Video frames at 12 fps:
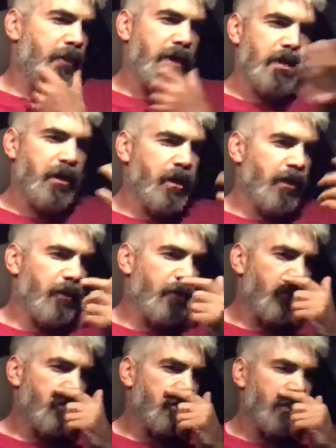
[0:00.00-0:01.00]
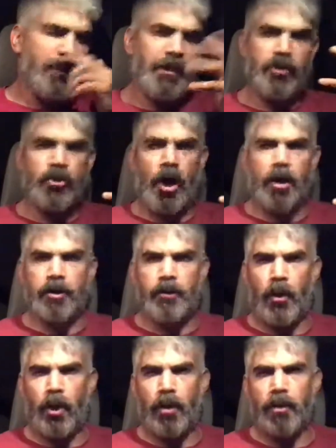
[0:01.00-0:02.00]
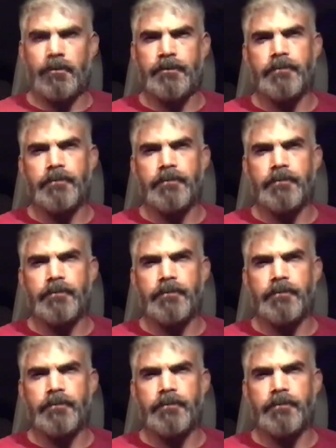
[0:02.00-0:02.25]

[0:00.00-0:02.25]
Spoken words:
me a chocolate bar.